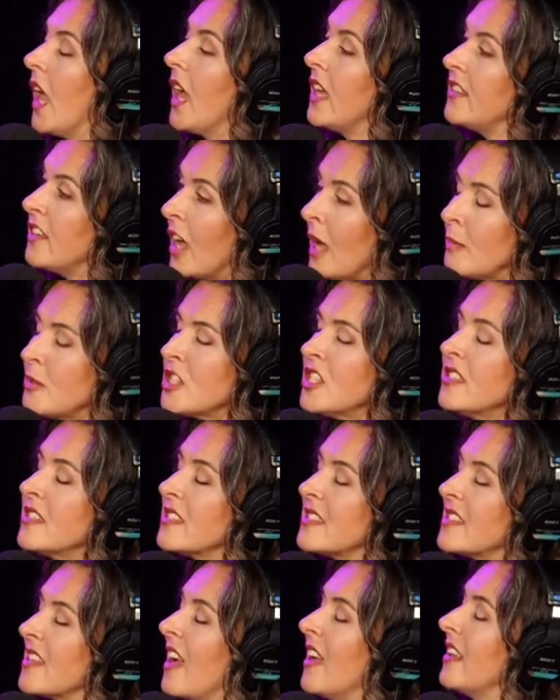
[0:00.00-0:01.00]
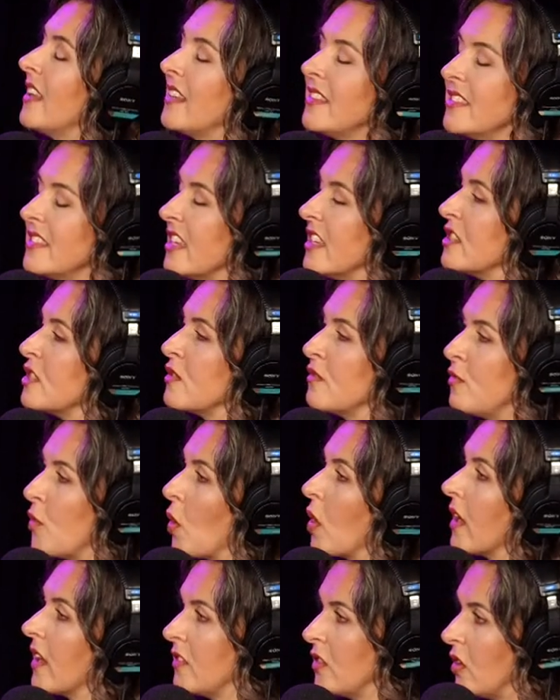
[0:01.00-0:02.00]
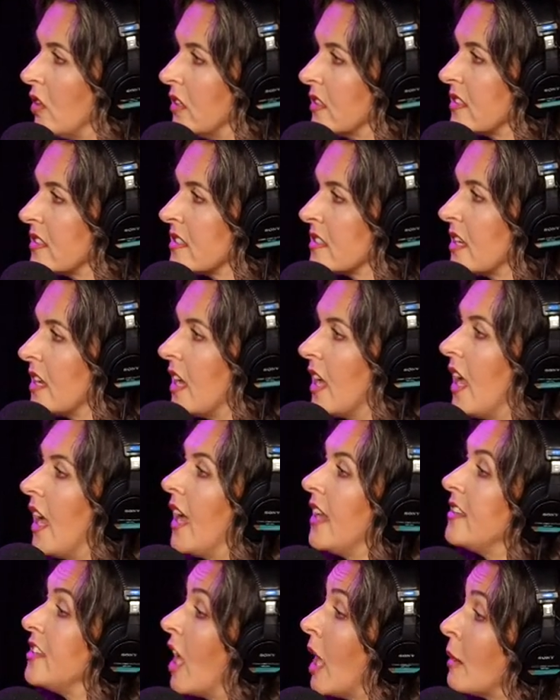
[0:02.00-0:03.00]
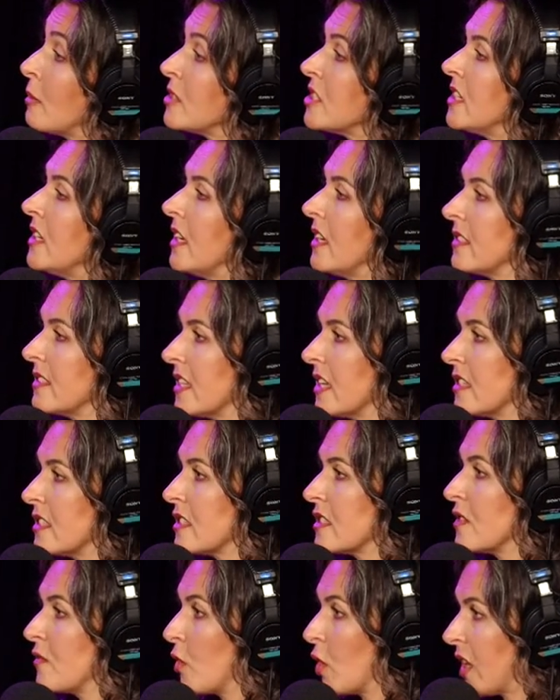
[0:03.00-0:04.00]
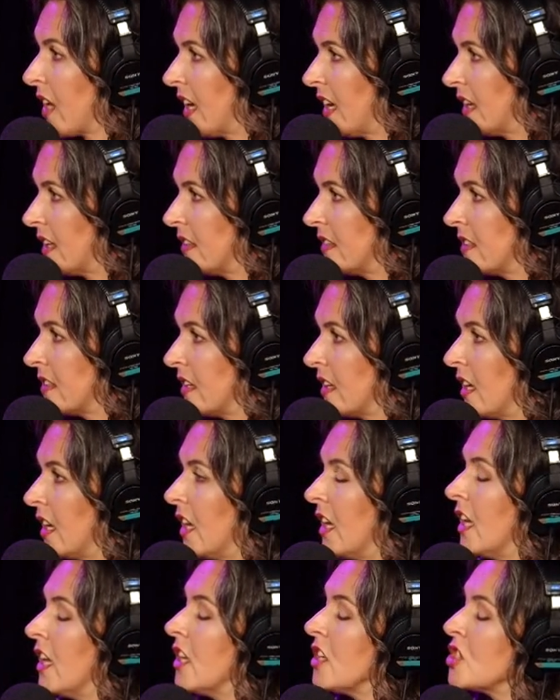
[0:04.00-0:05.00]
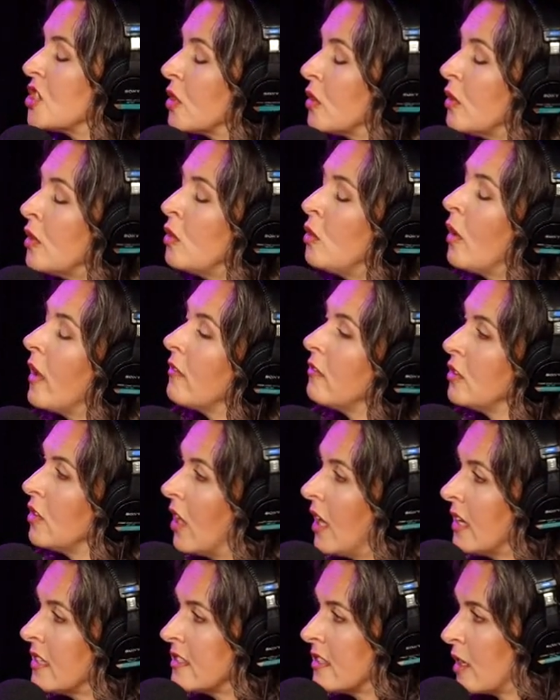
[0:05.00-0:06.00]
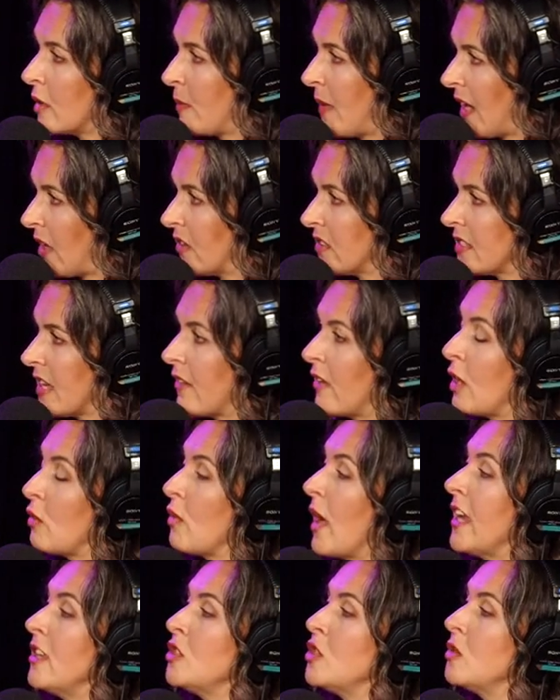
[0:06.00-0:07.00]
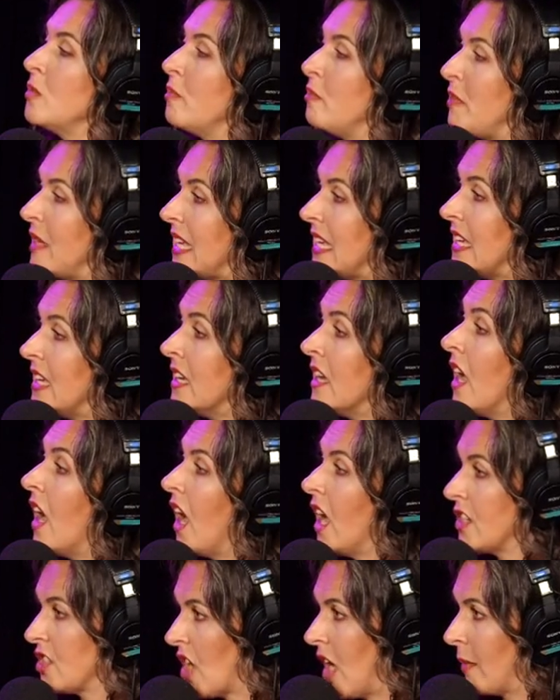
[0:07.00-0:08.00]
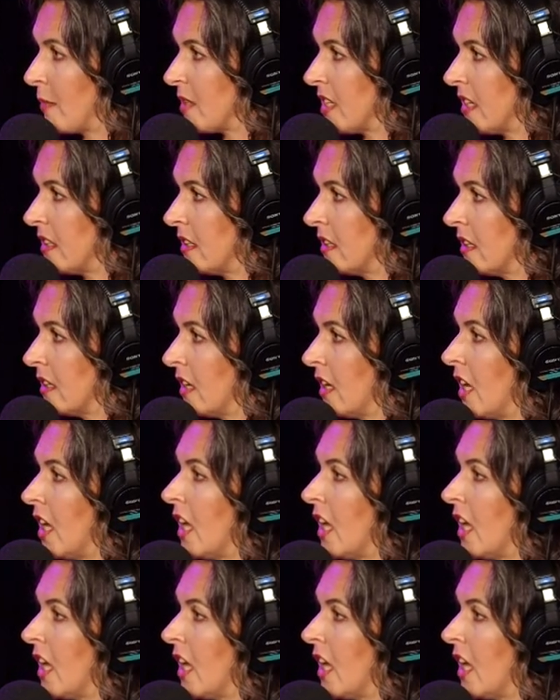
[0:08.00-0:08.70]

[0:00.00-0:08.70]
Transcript: Adoption does not exist for adults. Adoption exists for kids. Children who have lost their parents have a right to be adopted.